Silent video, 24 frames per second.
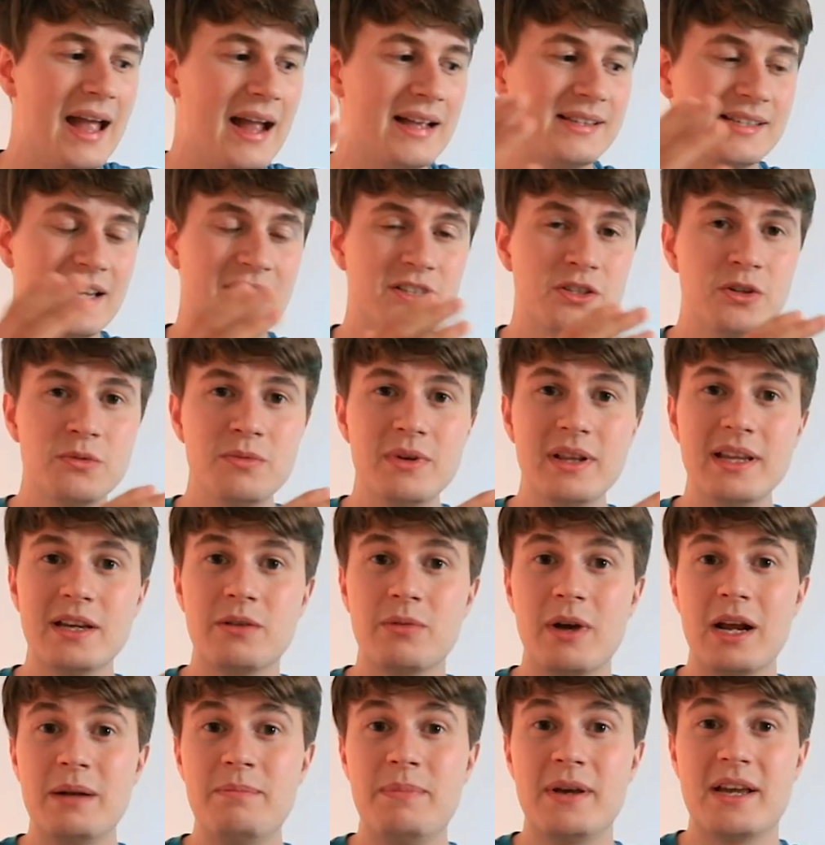It's also really
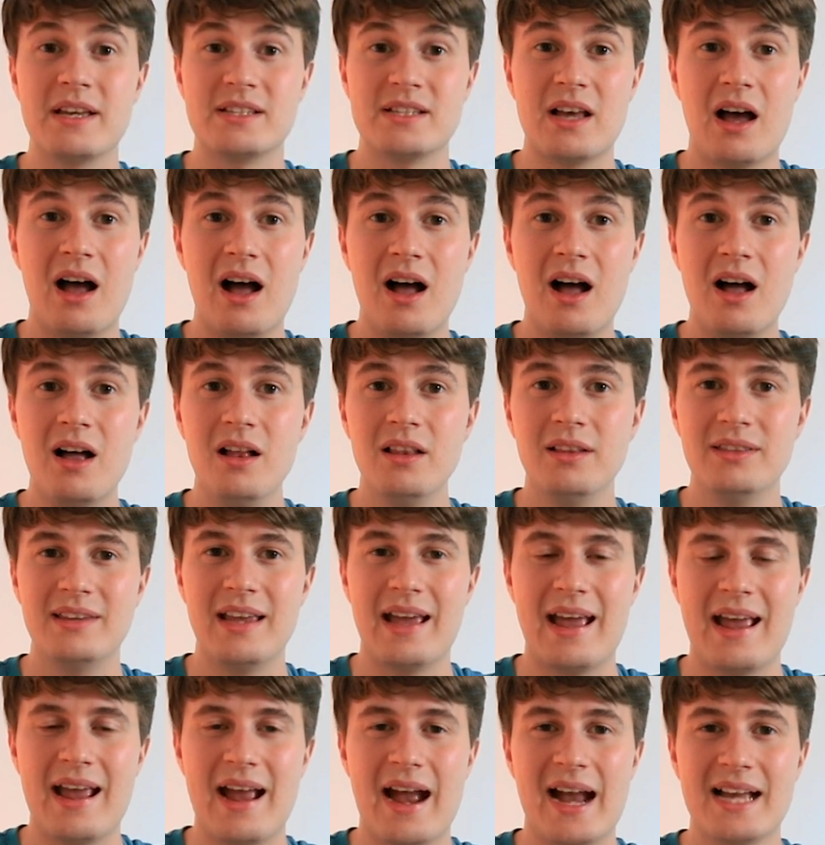great because all
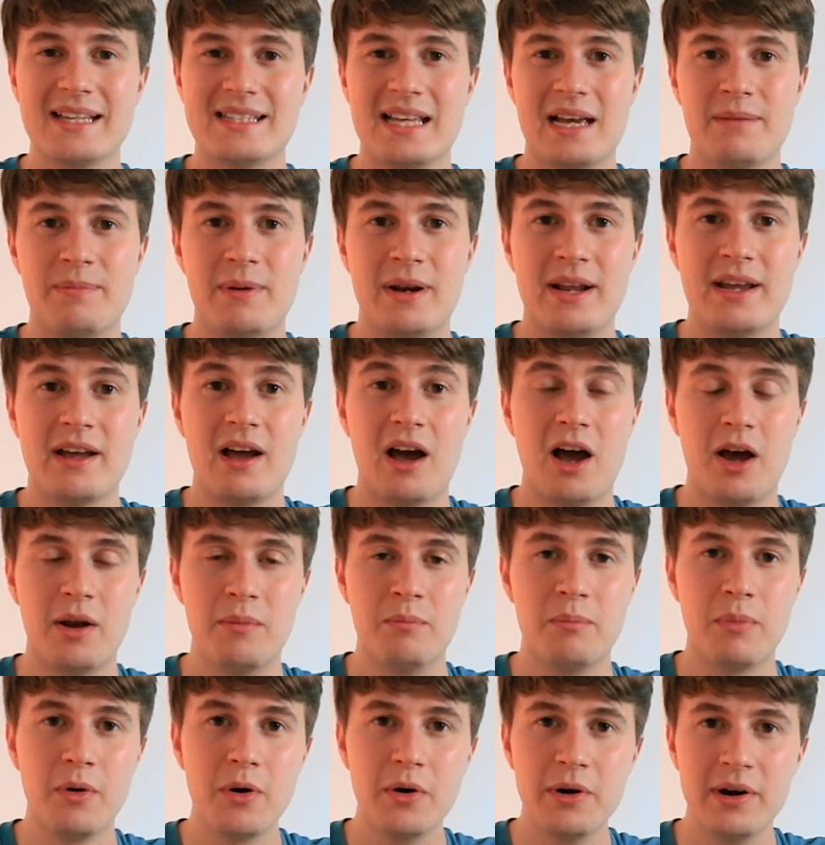the AI is happening
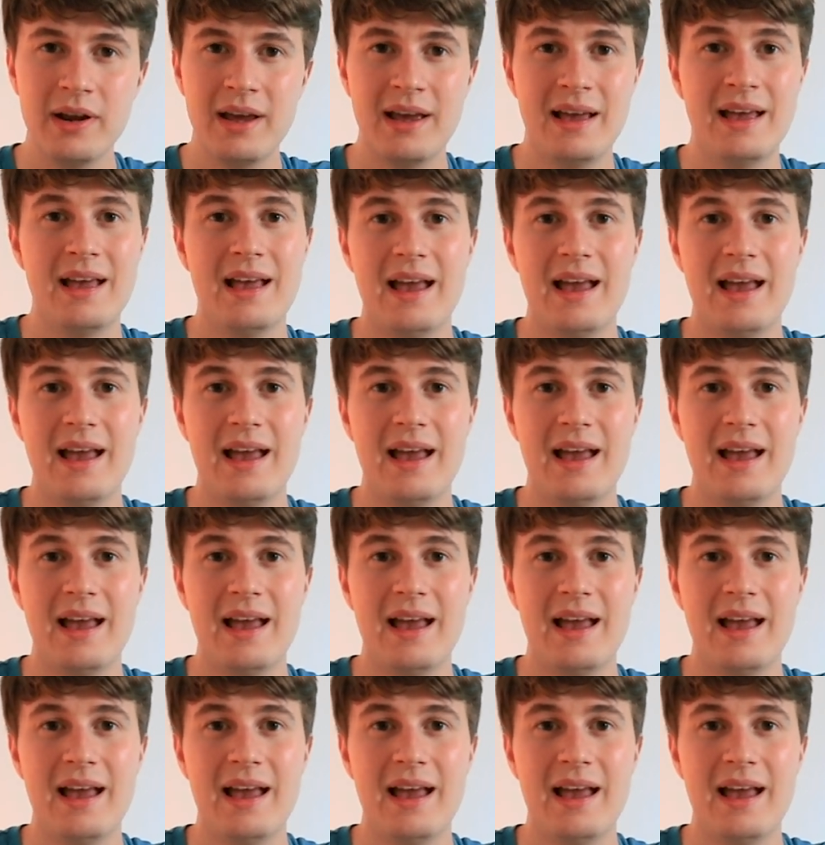on board,